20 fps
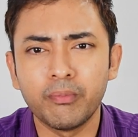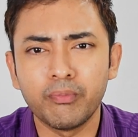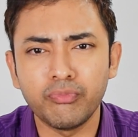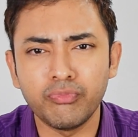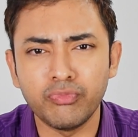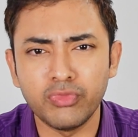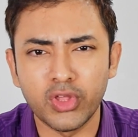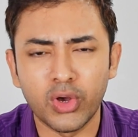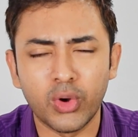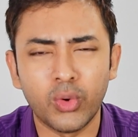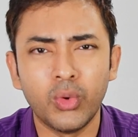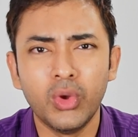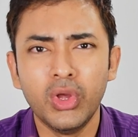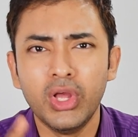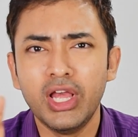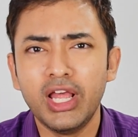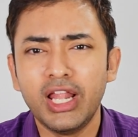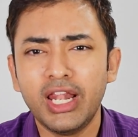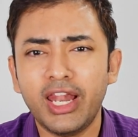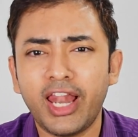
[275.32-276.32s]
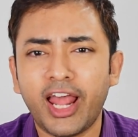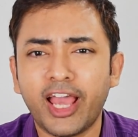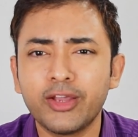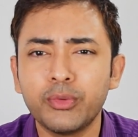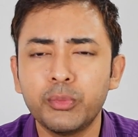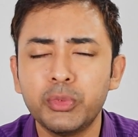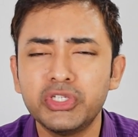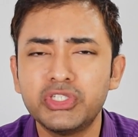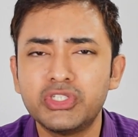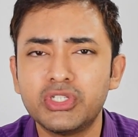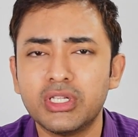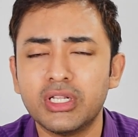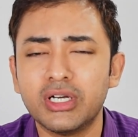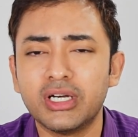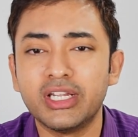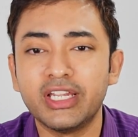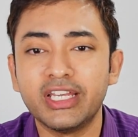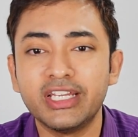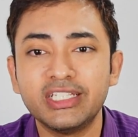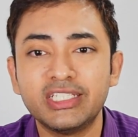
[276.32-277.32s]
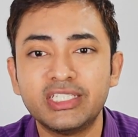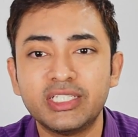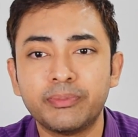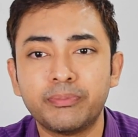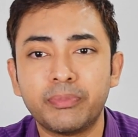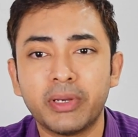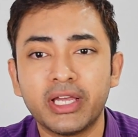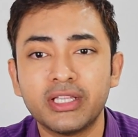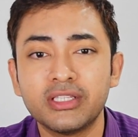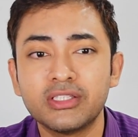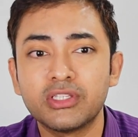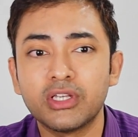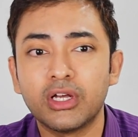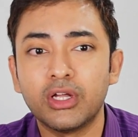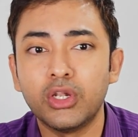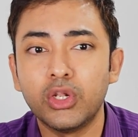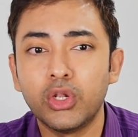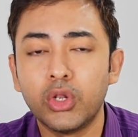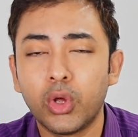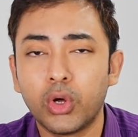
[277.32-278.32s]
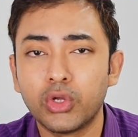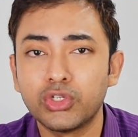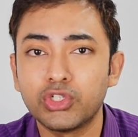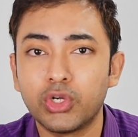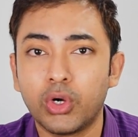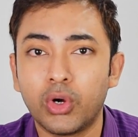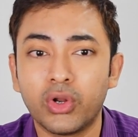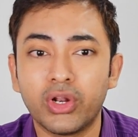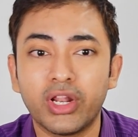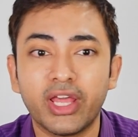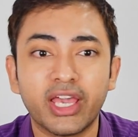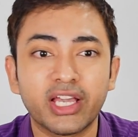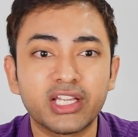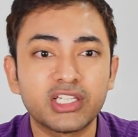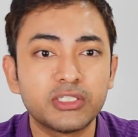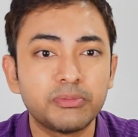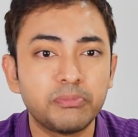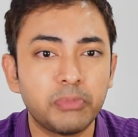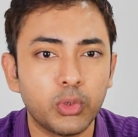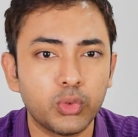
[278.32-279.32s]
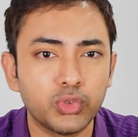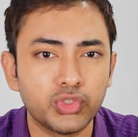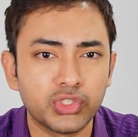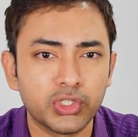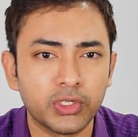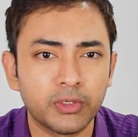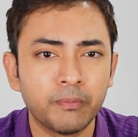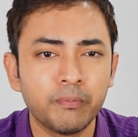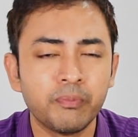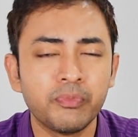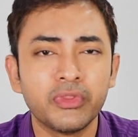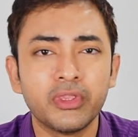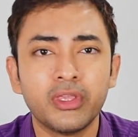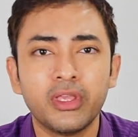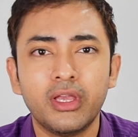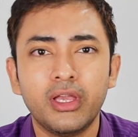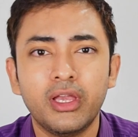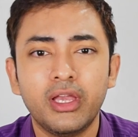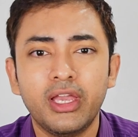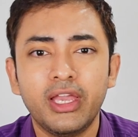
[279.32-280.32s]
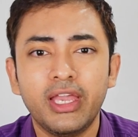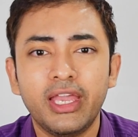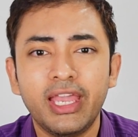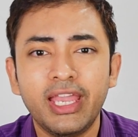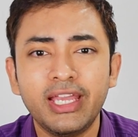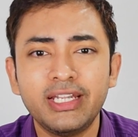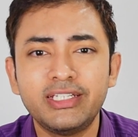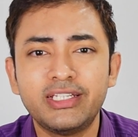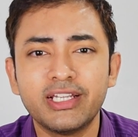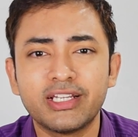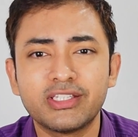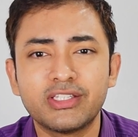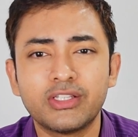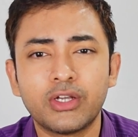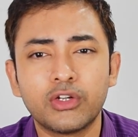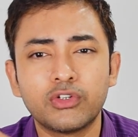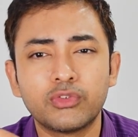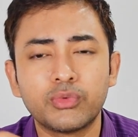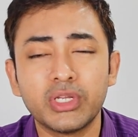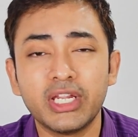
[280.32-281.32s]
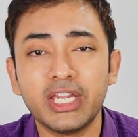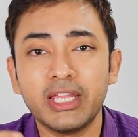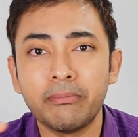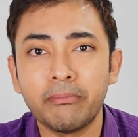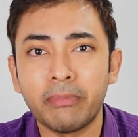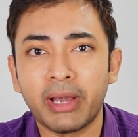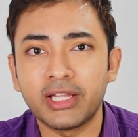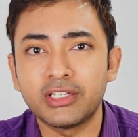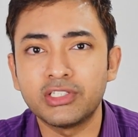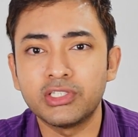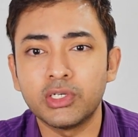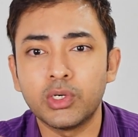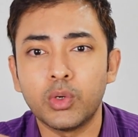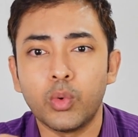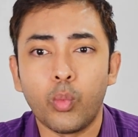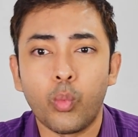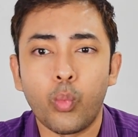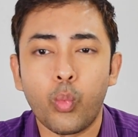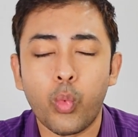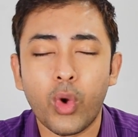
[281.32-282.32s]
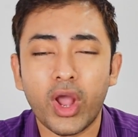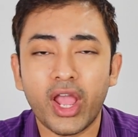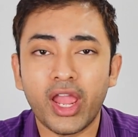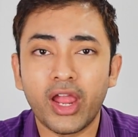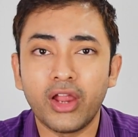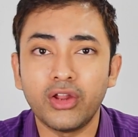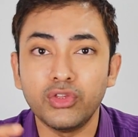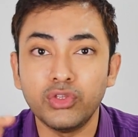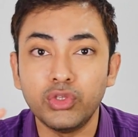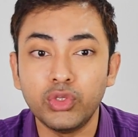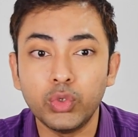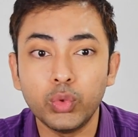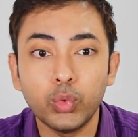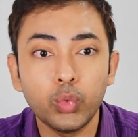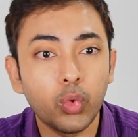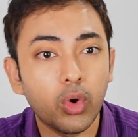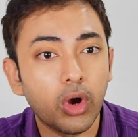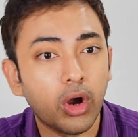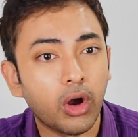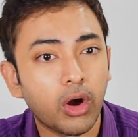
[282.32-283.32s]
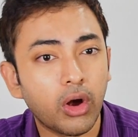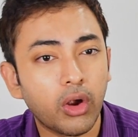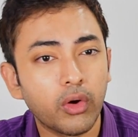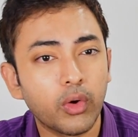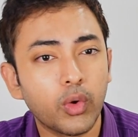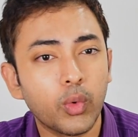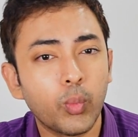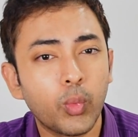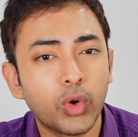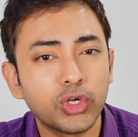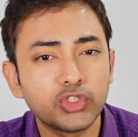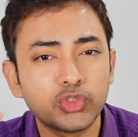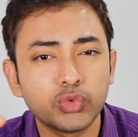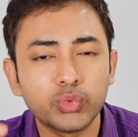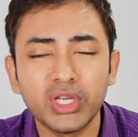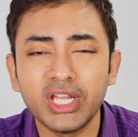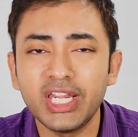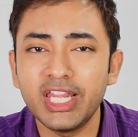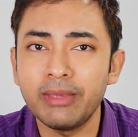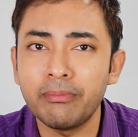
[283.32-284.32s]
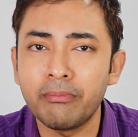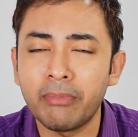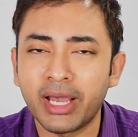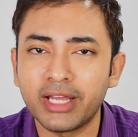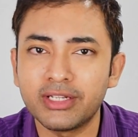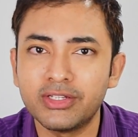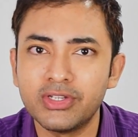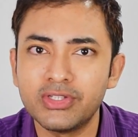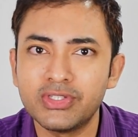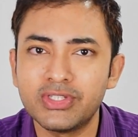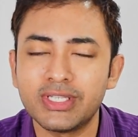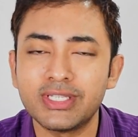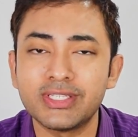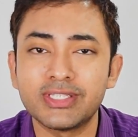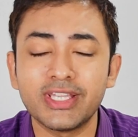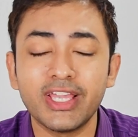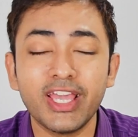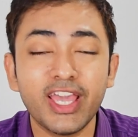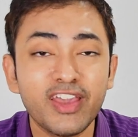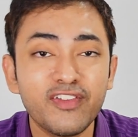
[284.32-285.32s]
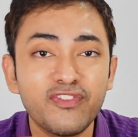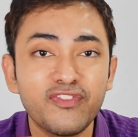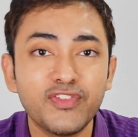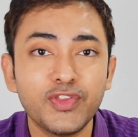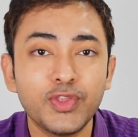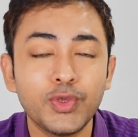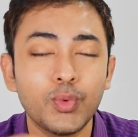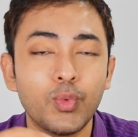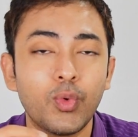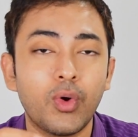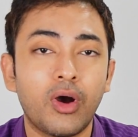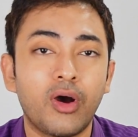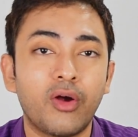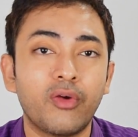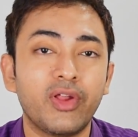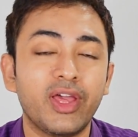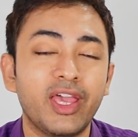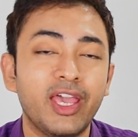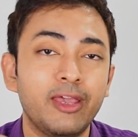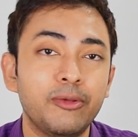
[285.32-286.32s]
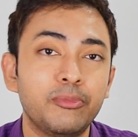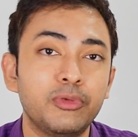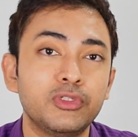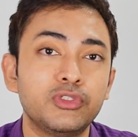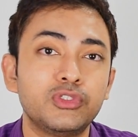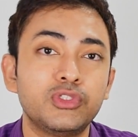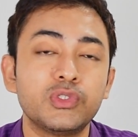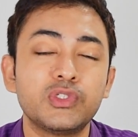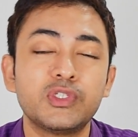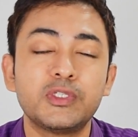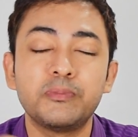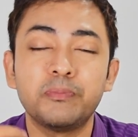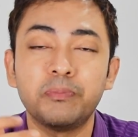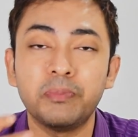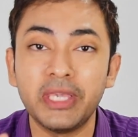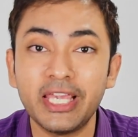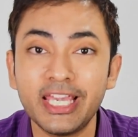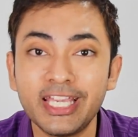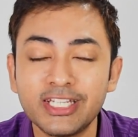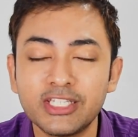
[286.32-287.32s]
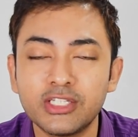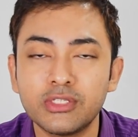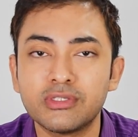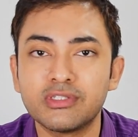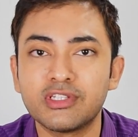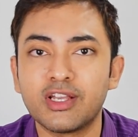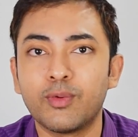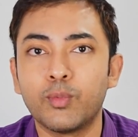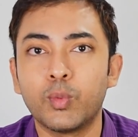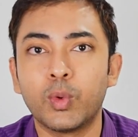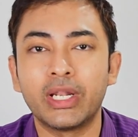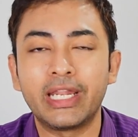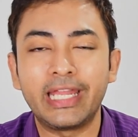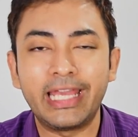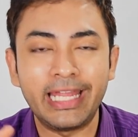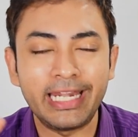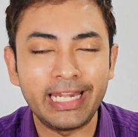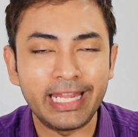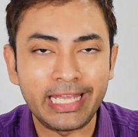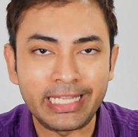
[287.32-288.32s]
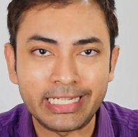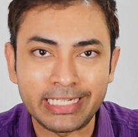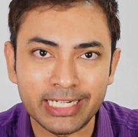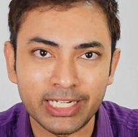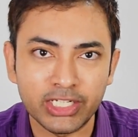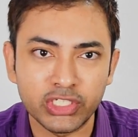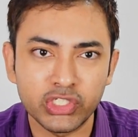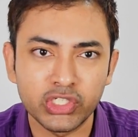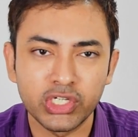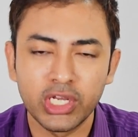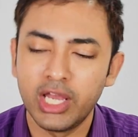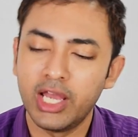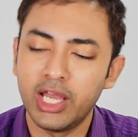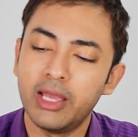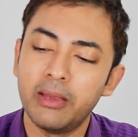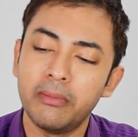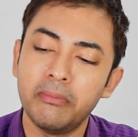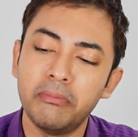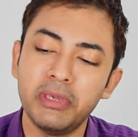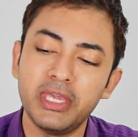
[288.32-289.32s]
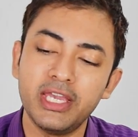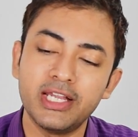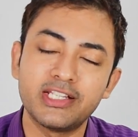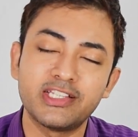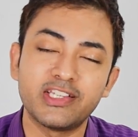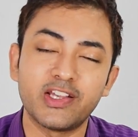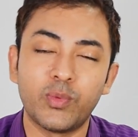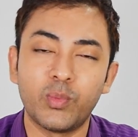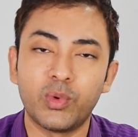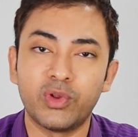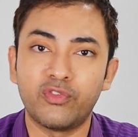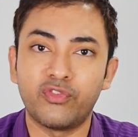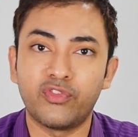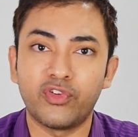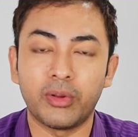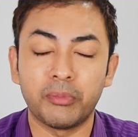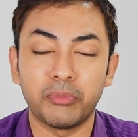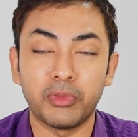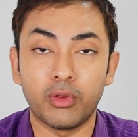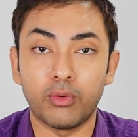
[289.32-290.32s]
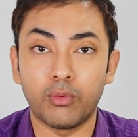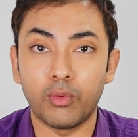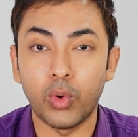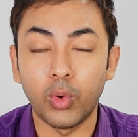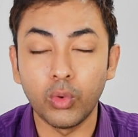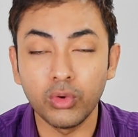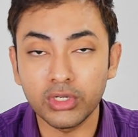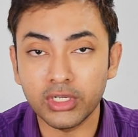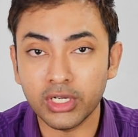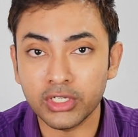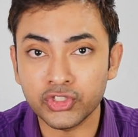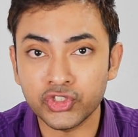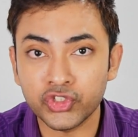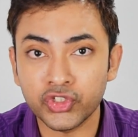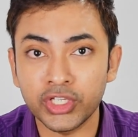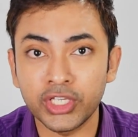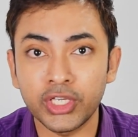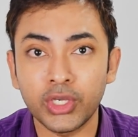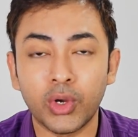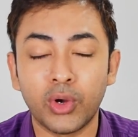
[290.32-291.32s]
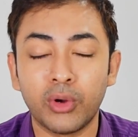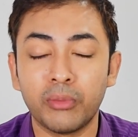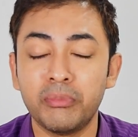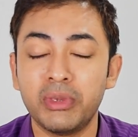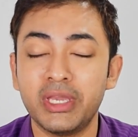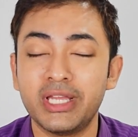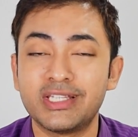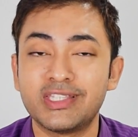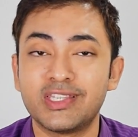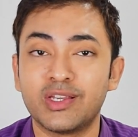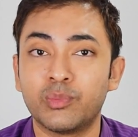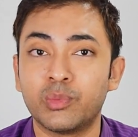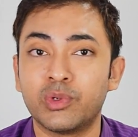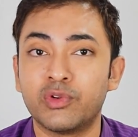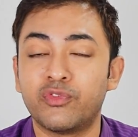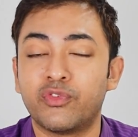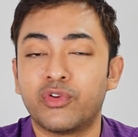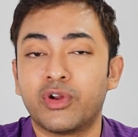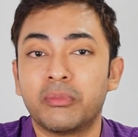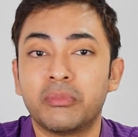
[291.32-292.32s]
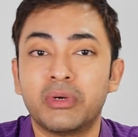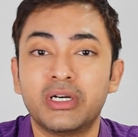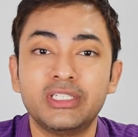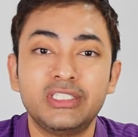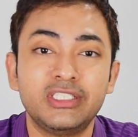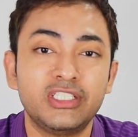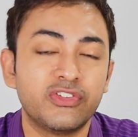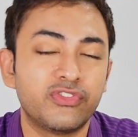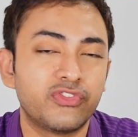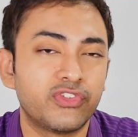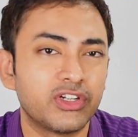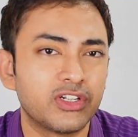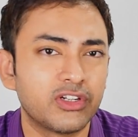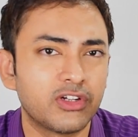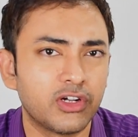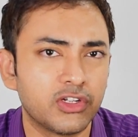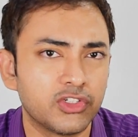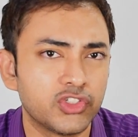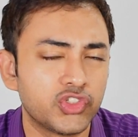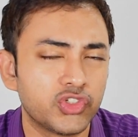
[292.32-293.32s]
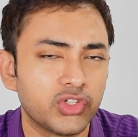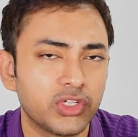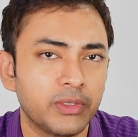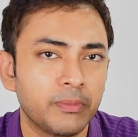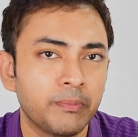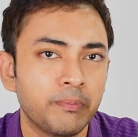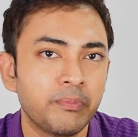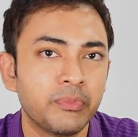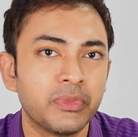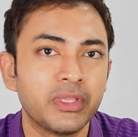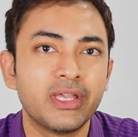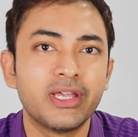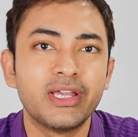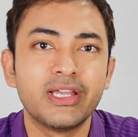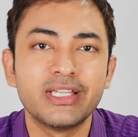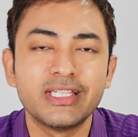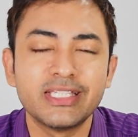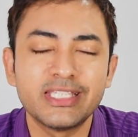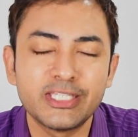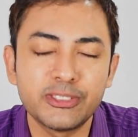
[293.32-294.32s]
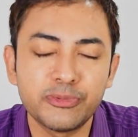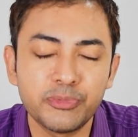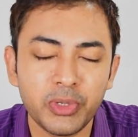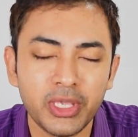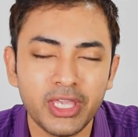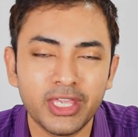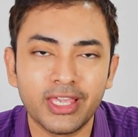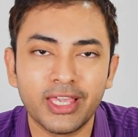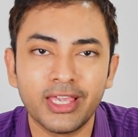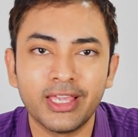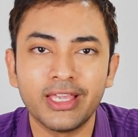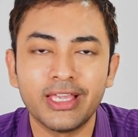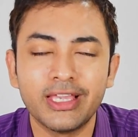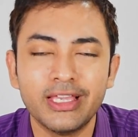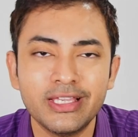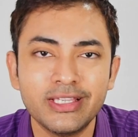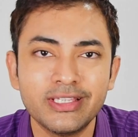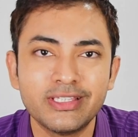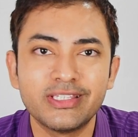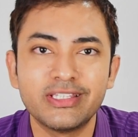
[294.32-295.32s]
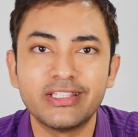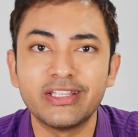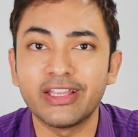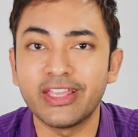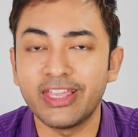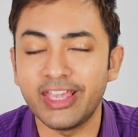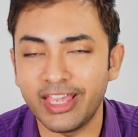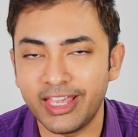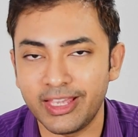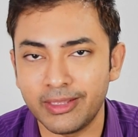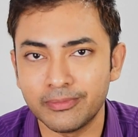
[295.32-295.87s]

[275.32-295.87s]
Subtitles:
No, language learning depends a lot on exposure. It does not really matter where you are. What really matters is if you are able to speak to someone in English, be it someone from your own country or be it someone from a different country. Speaking is the key.